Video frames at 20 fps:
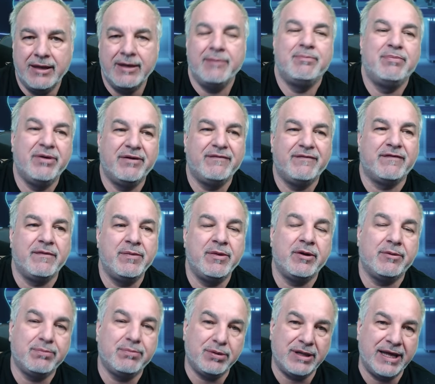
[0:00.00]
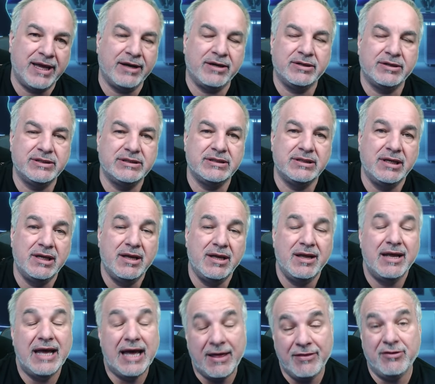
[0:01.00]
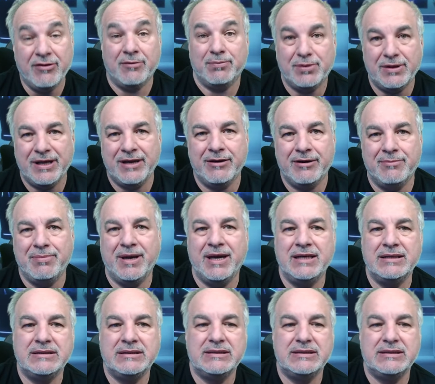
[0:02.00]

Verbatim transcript: input from their players and their player base.